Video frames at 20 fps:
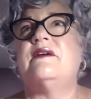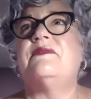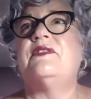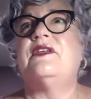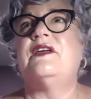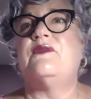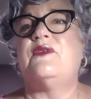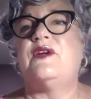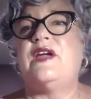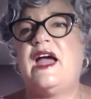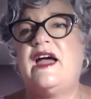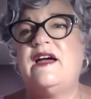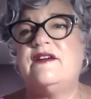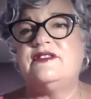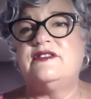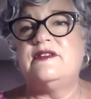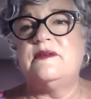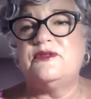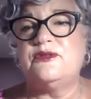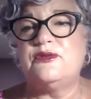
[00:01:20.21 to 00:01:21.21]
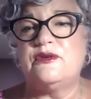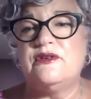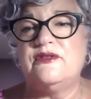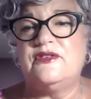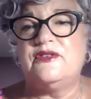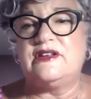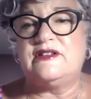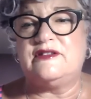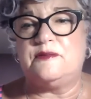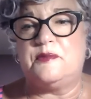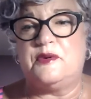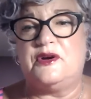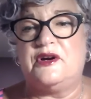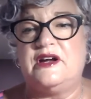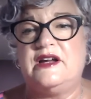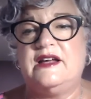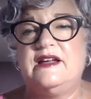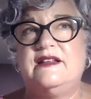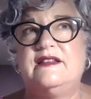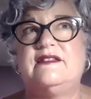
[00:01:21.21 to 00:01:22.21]
We have some sort of
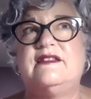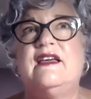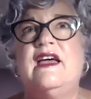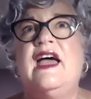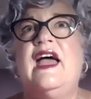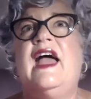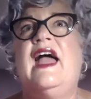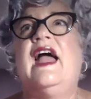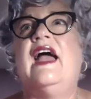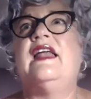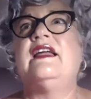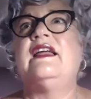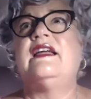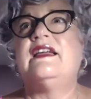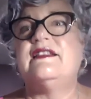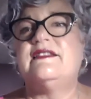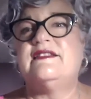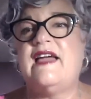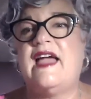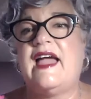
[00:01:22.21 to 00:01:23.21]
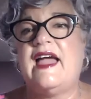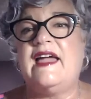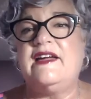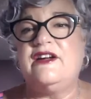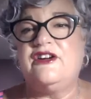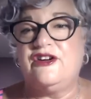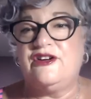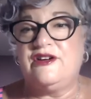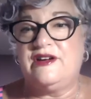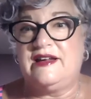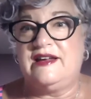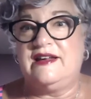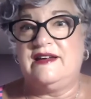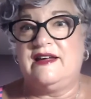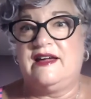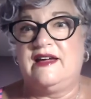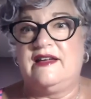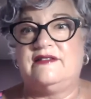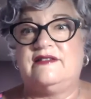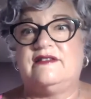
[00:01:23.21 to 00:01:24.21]
experience and it gets anchored in
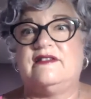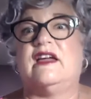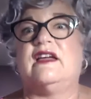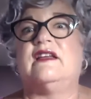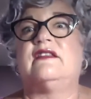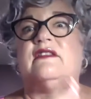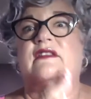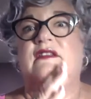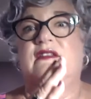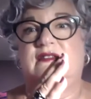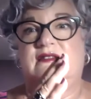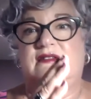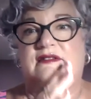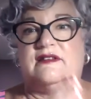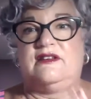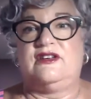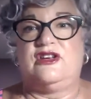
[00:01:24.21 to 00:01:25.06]
us like this,